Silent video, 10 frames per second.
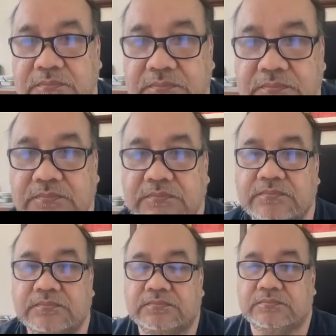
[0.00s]

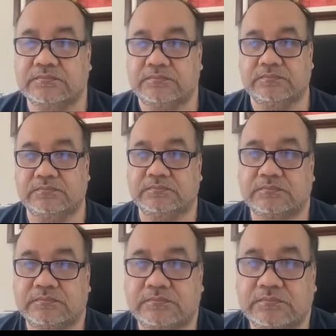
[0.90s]

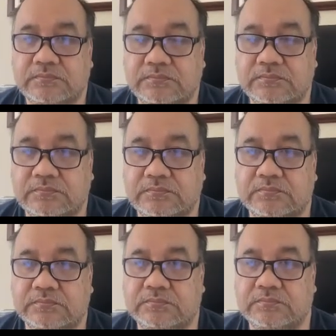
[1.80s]

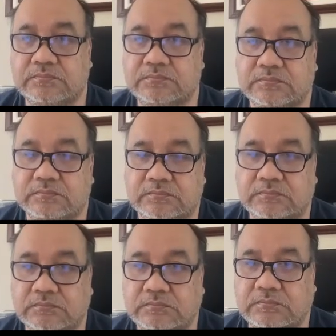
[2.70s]

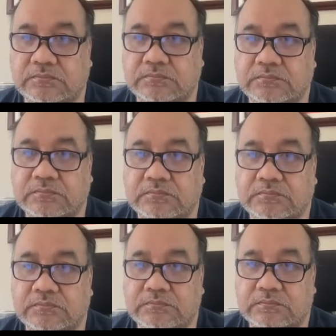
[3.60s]

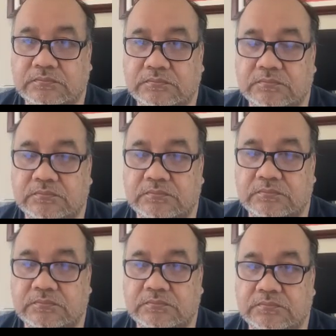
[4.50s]

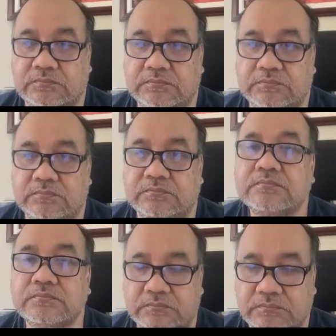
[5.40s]

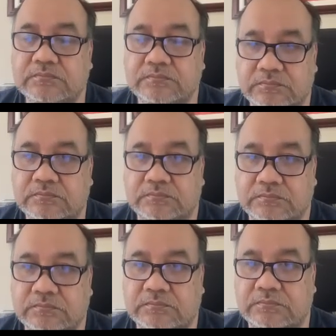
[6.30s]

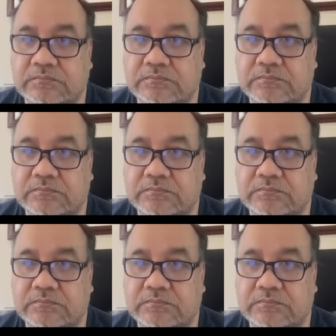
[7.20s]
No words are spoken by the person on screen.